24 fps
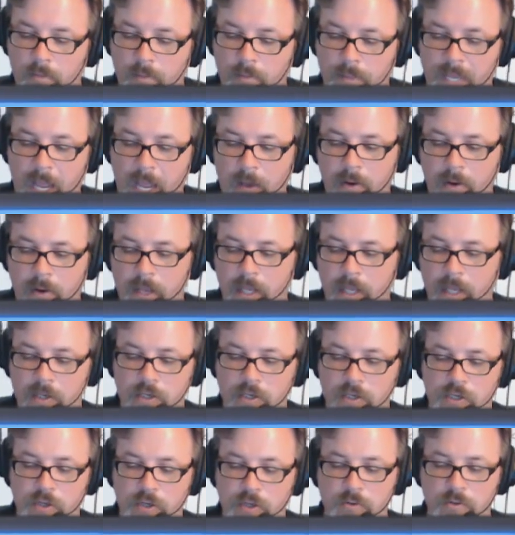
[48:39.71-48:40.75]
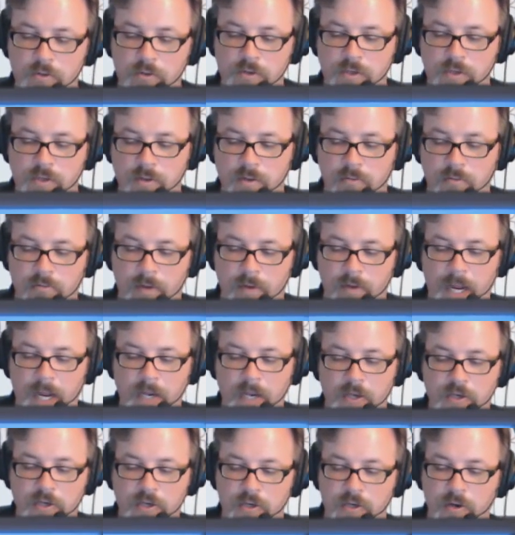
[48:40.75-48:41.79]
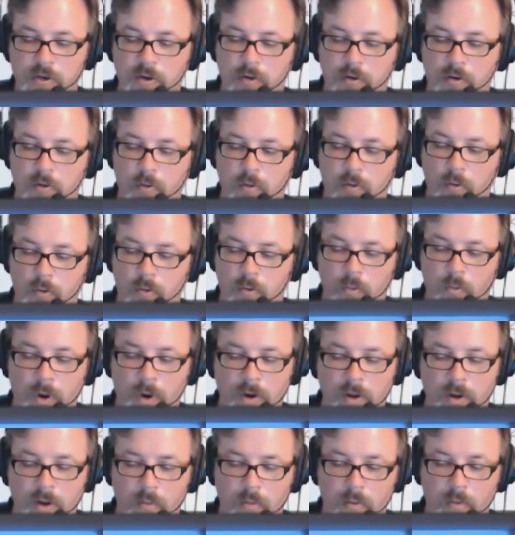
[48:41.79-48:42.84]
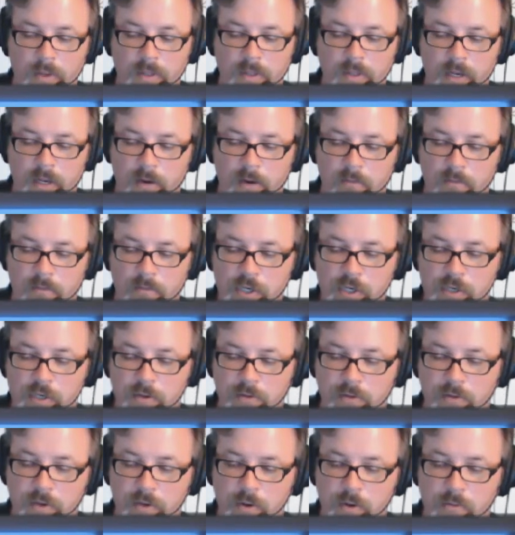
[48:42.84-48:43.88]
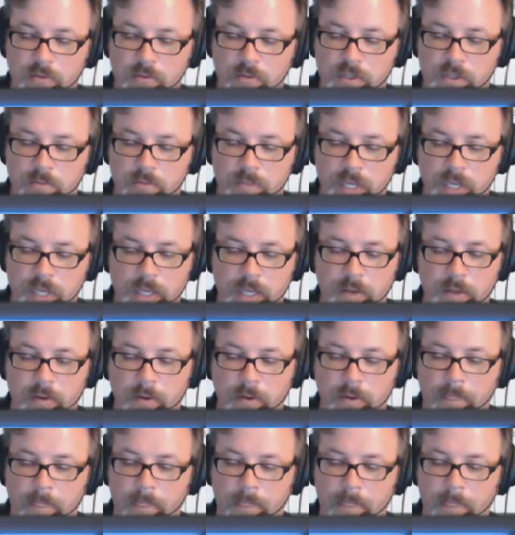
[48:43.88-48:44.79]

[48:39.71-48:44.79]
now I can choose the range or where I want that original note to be.